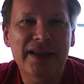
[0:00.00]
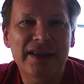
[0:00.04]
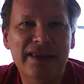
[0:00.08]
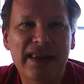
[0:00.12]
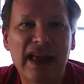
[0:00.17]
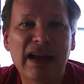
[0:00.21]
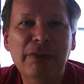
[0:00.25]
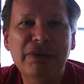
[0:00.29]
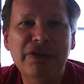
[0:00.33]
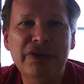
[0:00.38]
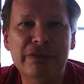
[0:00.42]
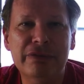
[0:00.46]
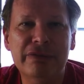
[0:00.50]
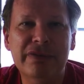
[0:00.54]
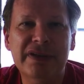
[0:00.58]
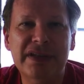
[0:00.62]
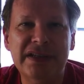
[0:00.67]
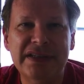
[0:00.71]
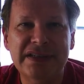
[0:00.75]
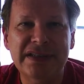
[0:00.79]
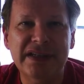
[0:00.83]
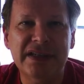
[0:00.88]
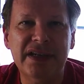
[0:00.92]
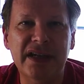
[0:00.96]
That was a really
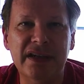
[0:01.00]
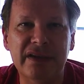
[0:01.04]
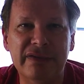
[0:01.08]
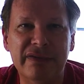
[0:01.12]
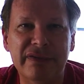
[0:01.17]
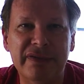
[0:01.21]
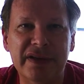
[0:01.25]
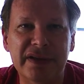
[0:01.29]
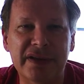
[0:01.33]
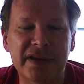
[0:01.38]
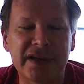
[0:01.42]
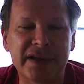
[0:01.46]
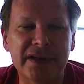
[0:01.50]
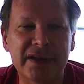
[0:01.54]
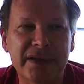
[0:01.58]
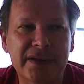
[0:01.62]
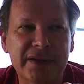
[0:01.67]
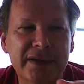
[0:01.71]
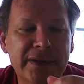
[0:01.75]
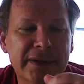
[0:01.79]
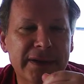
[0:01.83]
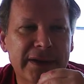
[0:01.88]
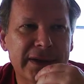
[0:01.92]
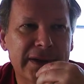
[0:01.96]
sinking feeling.
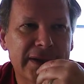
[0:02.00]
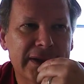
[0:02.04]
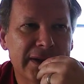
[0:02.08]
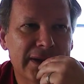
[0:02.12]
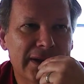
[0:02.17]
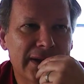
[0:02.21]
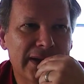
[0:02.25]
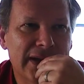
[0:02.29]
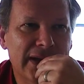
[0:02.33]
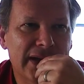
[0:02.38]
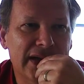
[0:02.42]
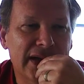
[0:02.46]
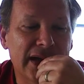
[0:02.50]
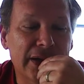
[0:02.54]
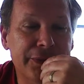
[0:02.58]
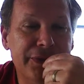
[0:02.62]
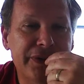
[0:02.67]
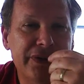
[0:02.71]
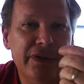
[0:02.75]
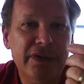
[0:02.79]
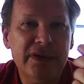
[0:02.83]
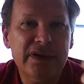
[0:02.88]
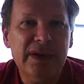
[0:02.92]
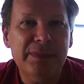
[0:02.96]
And we
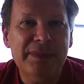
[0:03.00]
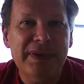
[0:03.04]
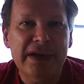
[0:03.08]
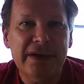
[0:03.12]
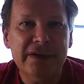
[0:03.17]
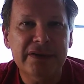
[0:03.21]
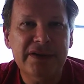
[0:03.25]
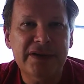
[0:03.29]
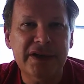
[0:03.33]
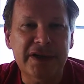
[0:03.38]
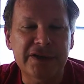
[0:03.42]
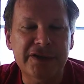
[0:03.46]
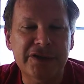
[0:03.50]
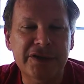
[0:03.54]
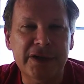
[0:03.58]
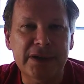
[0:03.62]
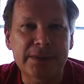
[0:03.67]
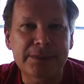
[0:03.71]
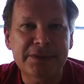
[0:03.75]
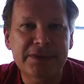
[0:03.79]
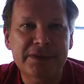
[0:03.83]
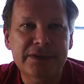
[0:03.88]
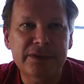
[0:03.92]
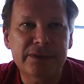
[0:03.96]
talked about touch-ups
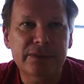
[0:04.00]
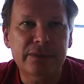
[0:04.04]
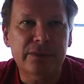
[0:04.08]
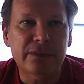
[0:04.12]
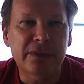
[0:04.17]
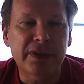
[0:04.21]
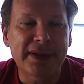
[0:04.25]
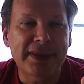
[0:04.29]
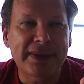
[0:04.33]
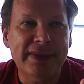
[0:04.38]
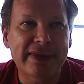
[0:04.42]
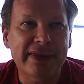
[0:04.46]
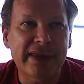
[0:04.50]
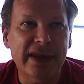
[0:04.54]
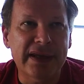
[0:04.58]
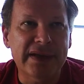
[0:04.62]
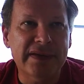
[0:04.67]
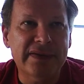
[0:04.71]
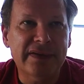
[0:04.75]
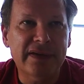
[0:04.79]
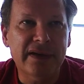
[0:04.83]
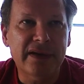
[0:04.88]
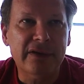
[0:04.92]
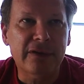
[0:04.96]
with
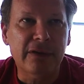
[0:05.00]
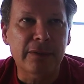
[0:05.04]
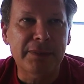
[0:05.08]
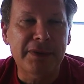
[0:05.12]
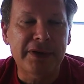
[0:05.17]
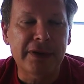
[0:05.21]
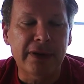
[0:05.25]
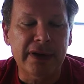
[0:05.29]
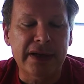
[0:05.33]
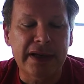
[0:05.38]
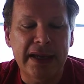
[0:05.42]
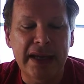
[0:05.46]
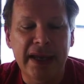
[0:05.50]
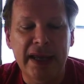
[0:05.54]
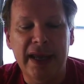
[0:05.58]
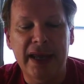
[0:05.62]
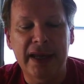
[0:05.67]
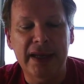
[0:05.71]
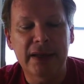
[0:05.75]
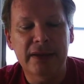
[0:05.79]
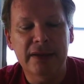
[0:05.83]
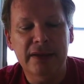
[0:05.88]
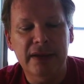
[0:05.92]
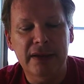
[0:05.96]
LASIK or PRK.
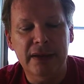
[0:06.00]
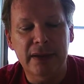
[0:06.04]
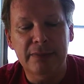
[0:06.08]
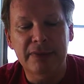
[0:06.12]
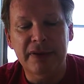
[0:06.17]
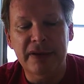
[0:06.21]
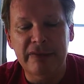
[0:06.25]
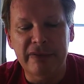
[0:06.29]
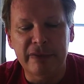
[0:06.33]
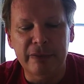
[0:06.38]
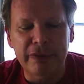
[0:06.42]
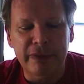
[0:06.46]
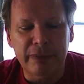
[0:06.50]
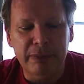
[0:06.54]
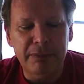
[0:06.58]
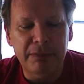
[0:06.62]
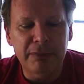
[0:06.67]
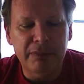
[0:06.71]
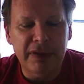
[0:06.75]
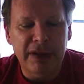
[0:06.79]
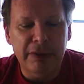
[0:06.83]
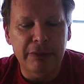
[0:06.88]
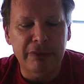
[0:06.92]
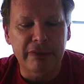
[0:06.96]
I believe
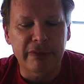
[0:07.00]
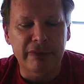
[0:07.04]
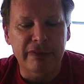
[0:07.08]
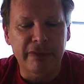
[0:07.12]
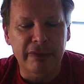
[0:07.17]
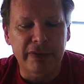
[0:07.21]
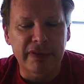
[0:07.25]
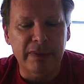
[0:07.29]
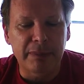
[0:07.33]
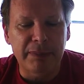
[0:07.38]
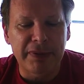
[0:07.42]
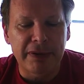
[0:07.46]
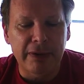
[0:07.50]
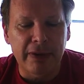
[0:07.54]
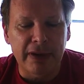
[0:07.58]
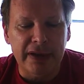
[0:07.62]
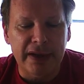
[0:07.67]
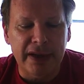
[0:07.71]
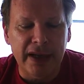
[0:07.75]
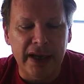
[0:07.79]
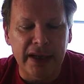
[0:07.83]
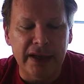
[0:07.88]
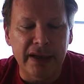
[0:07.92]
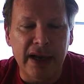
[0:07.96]
he was referring to
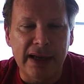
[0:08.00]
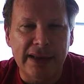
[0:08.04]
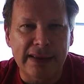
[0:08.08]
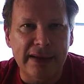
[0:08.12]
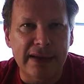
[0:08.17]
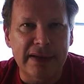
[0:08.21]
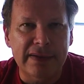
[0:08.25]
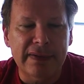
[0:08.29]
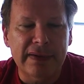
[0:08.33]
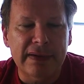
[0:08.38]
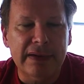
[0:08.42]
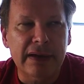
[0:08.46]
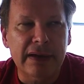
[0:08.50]
PRK, not LASIK.